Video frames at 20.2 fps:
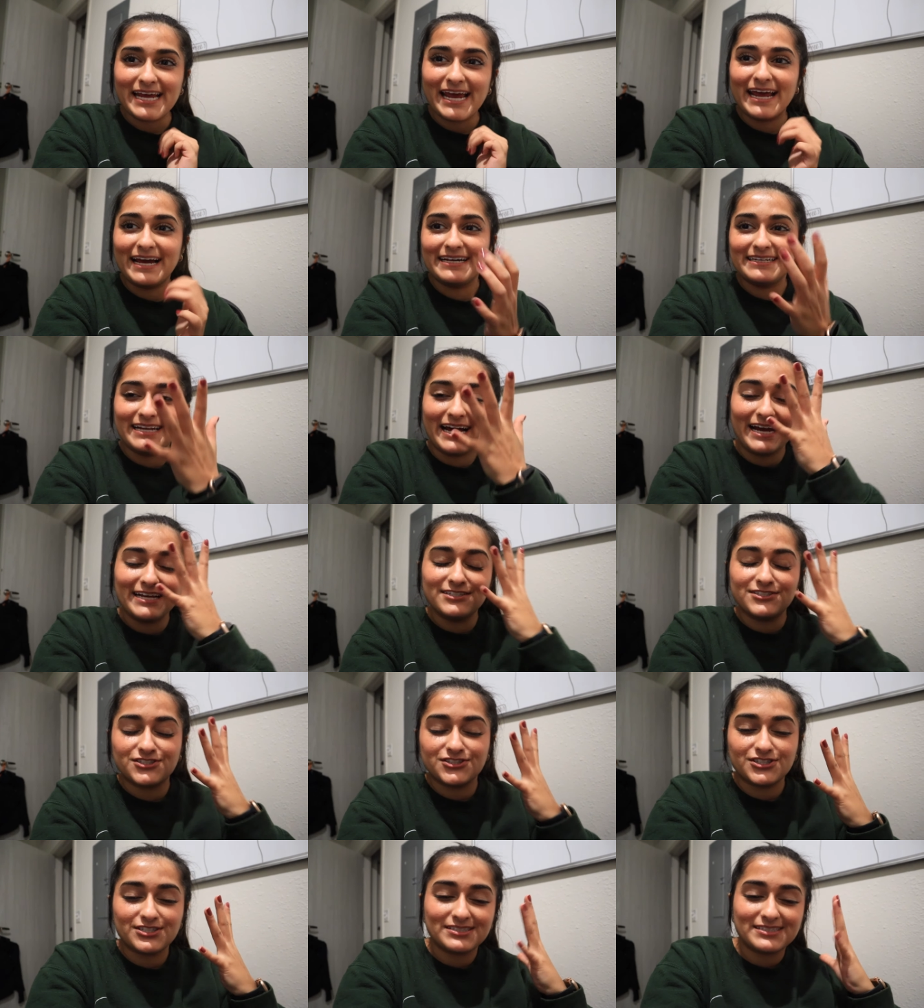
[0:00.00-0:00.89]
And I
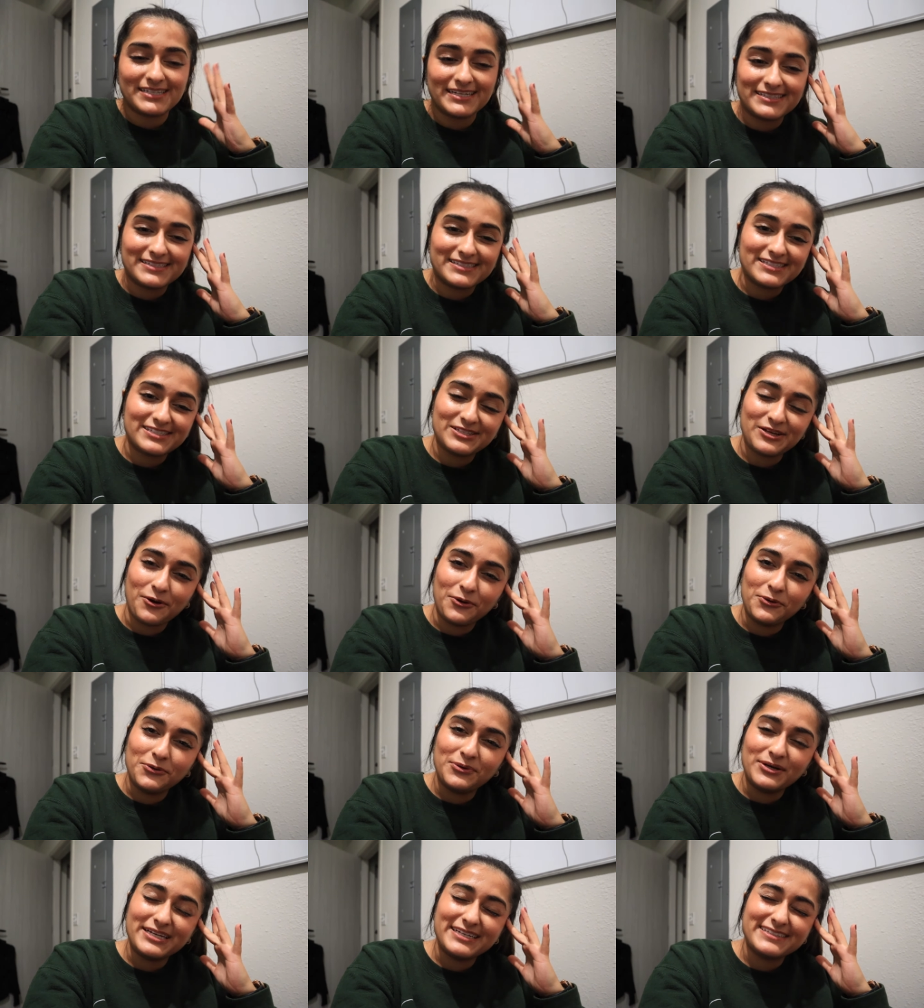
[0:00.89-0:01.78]
just, it's
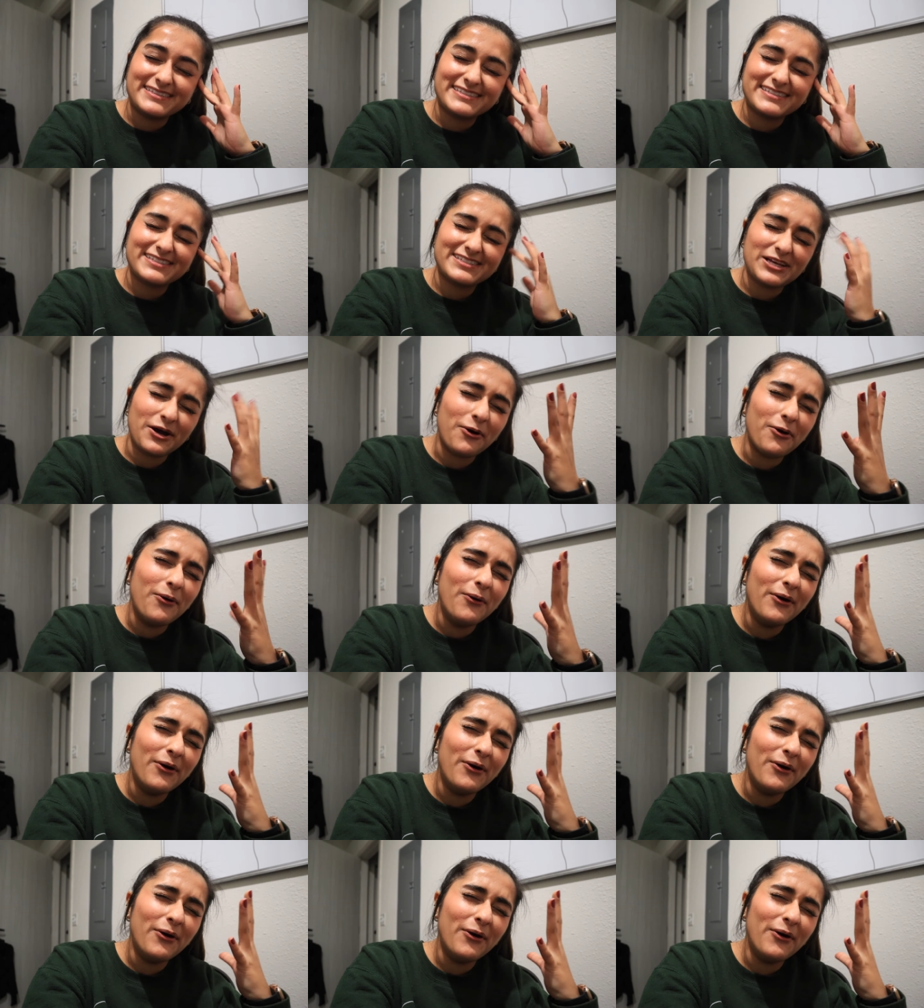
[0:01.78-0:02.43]
so, it's so